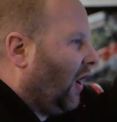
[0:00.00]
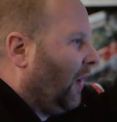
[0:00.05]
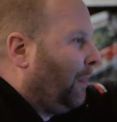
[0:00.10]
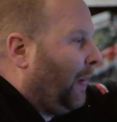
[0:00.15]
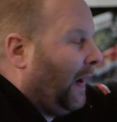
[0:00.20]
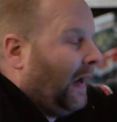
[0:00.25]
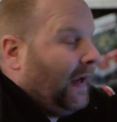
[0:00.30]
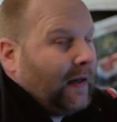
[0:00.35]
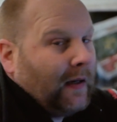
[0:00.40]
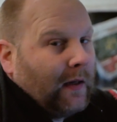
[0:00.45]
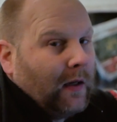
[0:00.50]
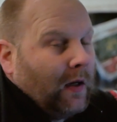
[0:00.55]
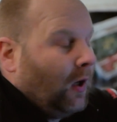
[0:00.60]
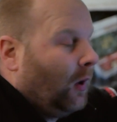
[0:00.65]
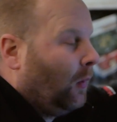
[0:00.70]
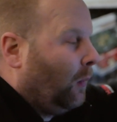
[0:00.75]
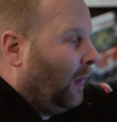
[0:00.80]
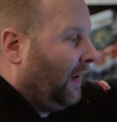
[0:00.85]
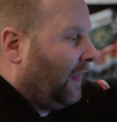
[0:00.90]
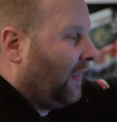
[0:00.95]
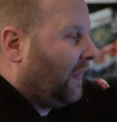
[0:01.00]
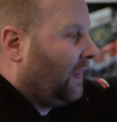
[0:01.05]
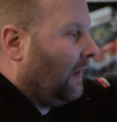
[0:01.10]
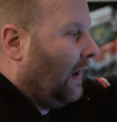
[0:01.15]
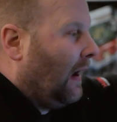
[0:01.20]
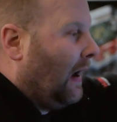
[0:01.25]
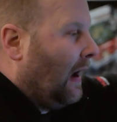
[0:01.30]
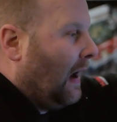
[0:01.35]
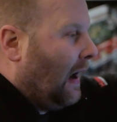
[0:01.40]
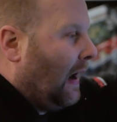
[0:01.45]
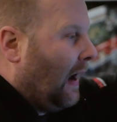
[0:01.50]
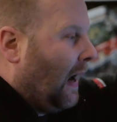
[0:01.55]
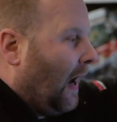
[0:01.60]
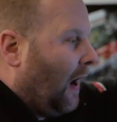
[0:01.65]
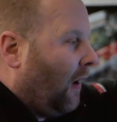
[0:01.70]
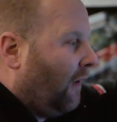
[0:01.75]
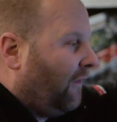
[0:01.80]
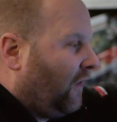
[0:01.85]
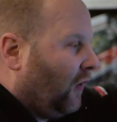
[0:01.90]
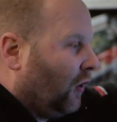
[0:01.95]
our peak with
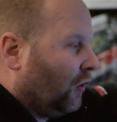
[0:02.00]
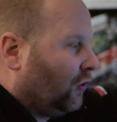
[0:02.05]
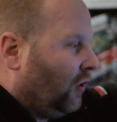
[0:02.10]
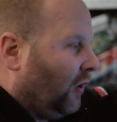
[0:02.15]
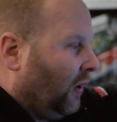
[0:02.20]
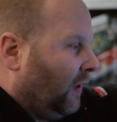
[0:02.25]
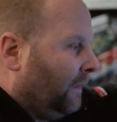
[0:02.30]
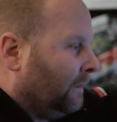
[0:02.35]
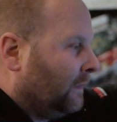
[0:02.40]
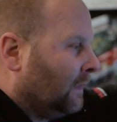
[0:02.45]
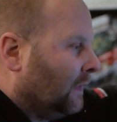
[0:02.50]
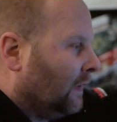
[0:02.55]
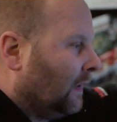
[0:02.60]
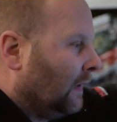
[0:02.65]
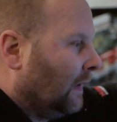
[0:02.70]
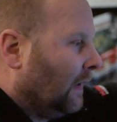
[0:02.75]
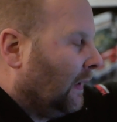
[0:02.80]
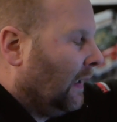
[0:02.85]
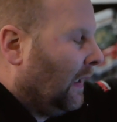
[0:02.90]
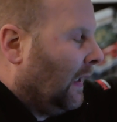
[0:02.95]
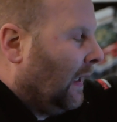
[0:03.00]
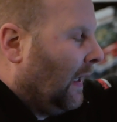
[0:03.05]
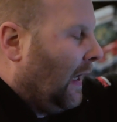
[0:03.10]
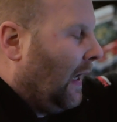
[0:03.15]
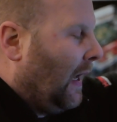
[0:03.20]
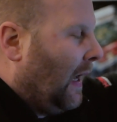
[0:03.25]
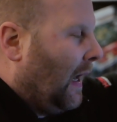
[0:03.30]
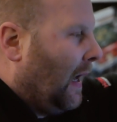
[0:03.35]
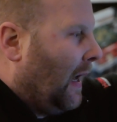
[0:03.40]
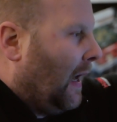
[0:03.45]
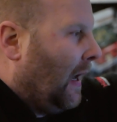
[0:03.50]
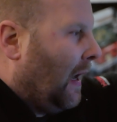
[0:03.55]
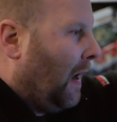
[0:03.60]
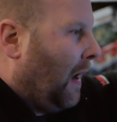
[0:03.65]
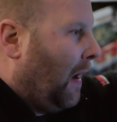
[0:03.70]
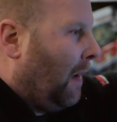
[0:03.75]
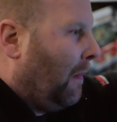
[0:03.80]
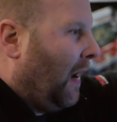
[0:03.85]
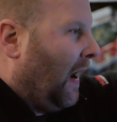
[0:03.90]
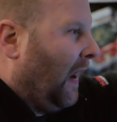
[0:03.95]
our fuel tuning
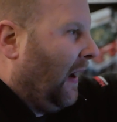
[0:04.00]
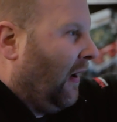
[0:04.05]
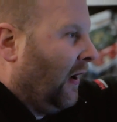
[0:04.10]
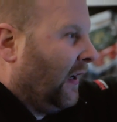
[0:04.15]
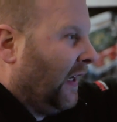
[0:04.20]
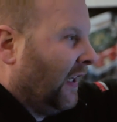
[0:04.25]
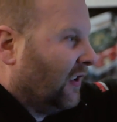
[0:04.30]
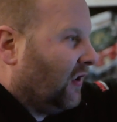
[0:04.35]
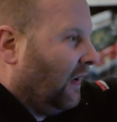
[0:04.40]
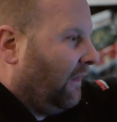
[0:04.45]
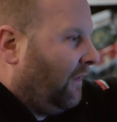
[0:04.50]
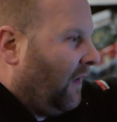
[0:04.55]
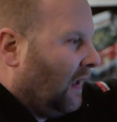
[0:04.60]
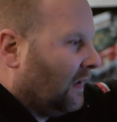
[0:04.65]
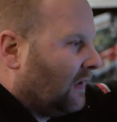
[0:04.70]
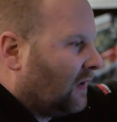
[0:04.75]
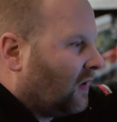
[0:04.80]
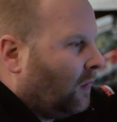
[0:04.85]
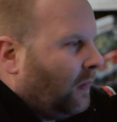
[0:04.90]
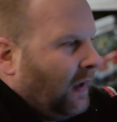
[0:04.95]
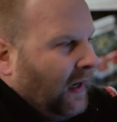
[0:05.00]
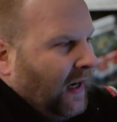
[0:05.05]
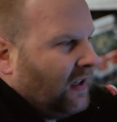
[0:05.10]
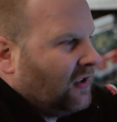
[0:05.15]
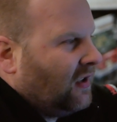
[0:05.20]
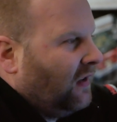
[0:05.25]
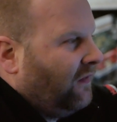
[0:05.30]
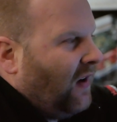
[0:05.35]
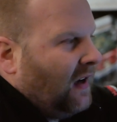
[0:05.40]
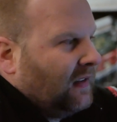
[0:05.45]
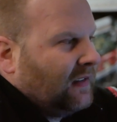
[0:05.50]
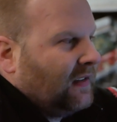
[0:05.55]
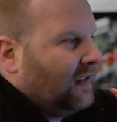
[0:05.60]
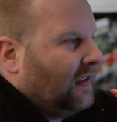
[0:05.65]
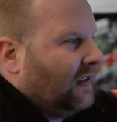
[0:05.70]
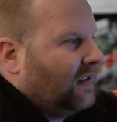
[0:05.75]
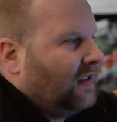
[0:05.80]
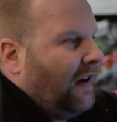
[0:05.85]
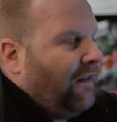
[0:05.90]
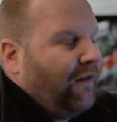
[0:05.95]
and our ignition advance. So the ignition advance
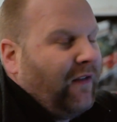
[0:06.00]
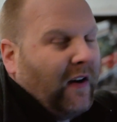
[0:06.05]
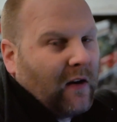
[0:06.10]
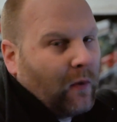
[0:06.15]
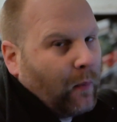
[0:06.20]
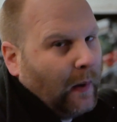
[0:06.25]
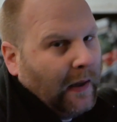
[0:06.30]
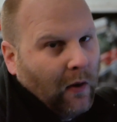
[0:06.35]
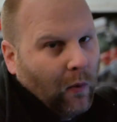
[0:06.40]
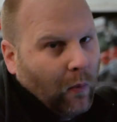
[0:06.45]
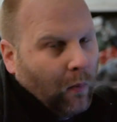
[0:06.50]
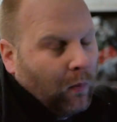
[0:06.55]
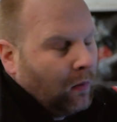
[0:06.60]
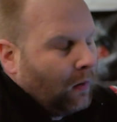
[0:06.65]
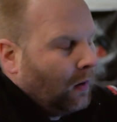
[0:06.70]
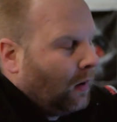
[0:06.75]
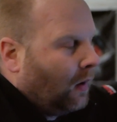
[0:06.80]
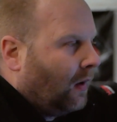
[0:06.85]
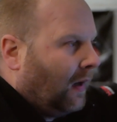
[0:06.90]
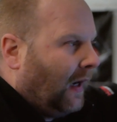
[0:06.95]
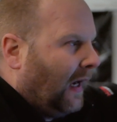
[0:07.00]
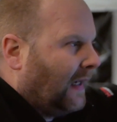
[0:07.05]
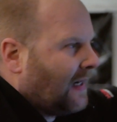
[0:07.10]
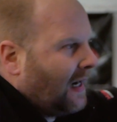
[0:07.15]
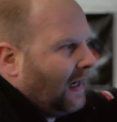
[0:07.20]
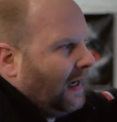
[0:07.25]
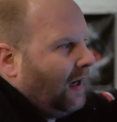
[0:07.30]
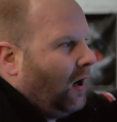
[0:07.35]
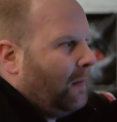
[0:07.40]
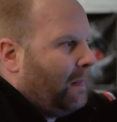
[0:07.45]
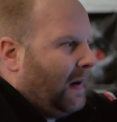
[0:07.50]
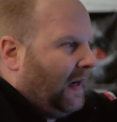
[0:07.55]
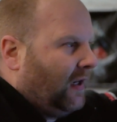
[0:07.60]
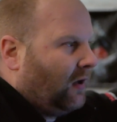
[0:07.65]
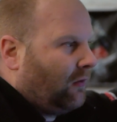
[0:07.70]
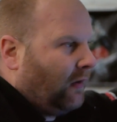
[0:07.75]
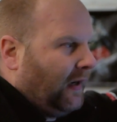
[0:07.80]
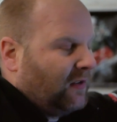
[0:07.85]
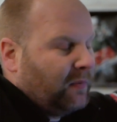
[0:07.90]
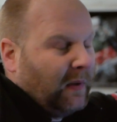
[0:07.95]
is a set figure. We know exactly how many
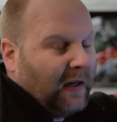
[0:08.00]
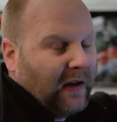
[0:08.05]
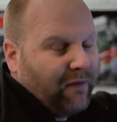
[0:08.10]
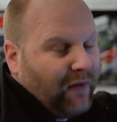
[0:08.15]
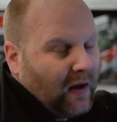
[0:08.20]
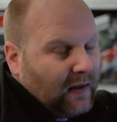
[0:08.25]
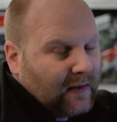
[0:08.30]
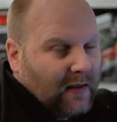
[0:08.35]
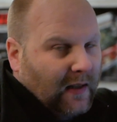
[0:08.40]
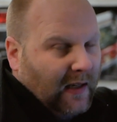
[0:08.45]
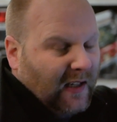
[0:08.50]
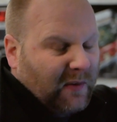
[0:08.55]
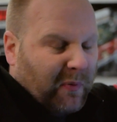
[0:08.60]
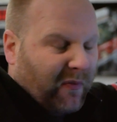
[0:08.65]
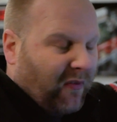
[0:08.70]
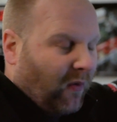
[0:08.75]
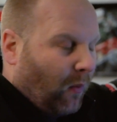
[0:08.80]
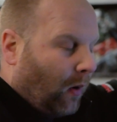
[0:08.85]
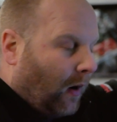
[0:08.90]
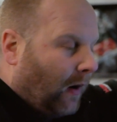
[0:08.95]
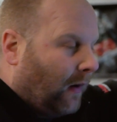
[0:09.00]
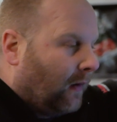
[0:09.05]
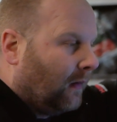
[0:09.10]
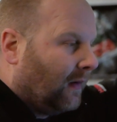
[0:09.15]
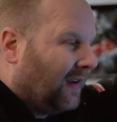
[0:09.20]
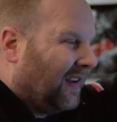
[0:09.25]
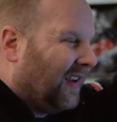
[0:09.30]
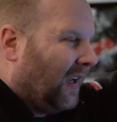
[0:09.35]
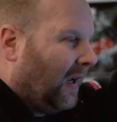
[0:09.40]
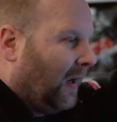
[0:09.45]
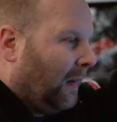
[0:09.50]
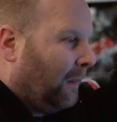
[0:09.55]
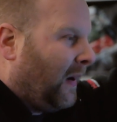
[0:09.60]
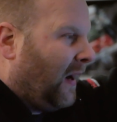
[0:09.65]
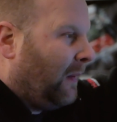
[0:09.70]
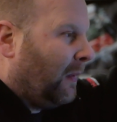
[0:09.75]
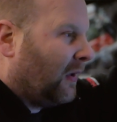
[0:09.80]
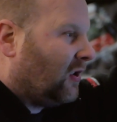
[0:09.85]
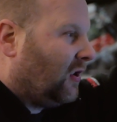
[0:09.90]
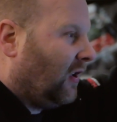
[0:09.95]
degrees we can advance these before
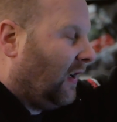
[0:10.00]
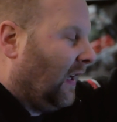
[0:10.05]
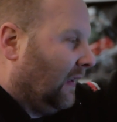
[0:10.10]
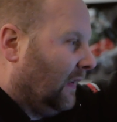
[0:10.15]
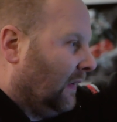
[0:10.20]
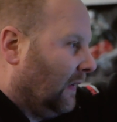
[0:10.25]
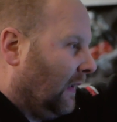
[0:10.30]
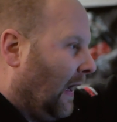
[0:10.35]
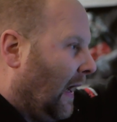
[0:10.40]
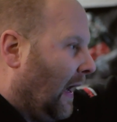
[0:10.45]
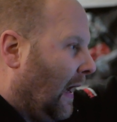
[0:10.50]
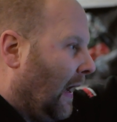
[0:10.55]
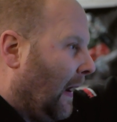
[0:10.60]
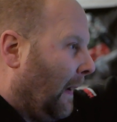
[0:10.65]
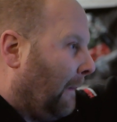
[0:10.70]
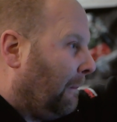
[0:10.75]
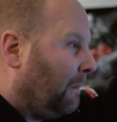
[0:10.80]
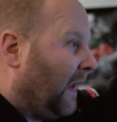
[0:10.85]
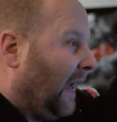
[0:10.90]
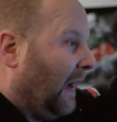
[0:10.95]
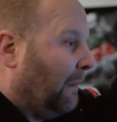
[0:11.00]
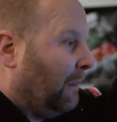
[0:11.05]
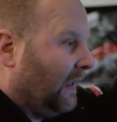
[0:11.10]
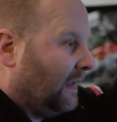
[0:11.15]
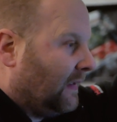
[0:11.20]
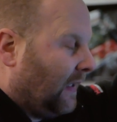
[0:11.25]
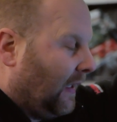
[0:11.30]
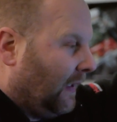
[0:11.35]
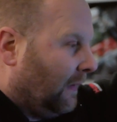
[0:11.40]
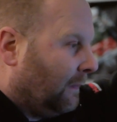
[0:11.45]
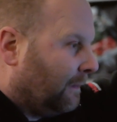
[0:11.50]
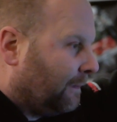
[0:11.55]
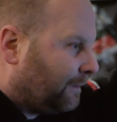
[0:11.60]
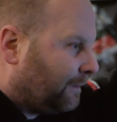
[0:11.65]
pretty much you're hitting MBT,